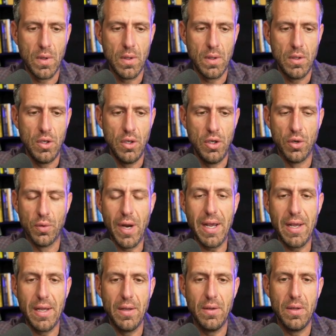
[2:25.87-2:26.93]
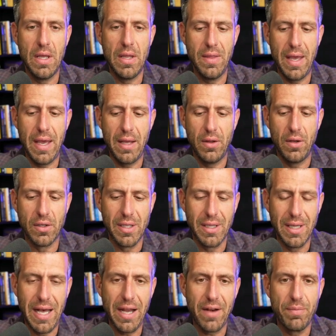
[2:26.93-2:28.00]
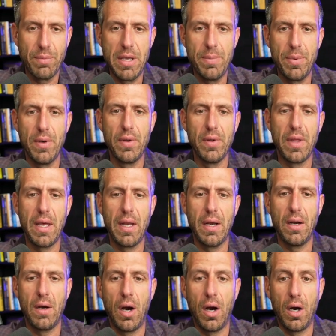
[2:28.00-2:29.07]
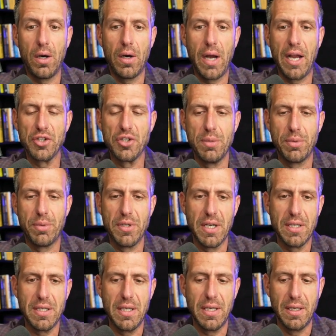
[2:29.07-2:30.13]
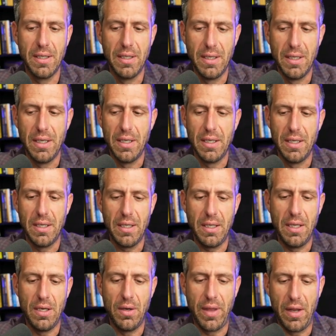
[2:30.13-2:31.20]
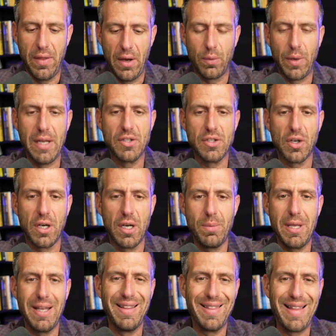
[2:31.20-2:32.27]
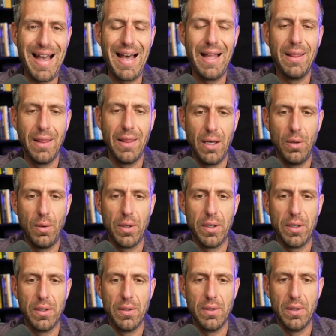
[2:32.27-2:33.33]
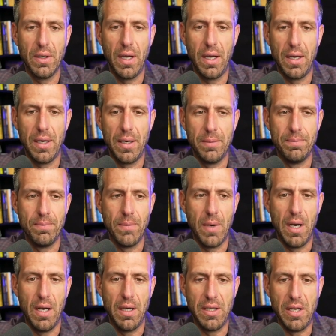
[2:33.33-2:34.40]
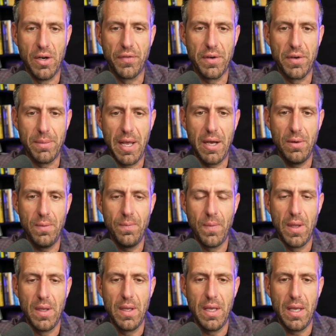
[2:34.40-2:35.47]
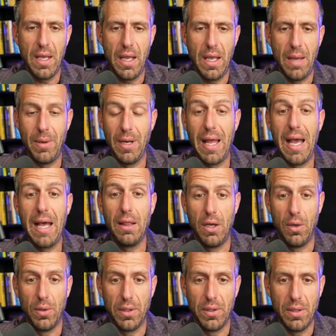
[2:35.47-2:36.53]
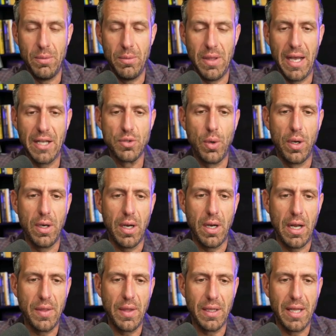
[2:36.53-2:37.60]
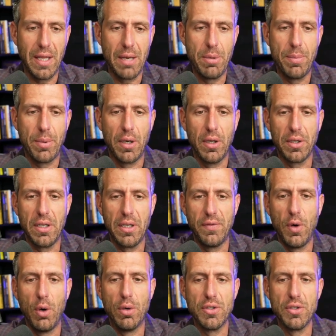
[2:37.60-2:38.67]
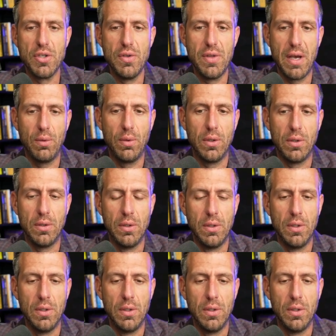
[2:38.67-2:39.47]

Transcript: you're right in that there's a lot of people that are actually predicting, you know, that, that rates are going to be a lot lower um, a year from now. I mean, a lot lower. I mean, that's what I think a lot of people are looking forward to that will,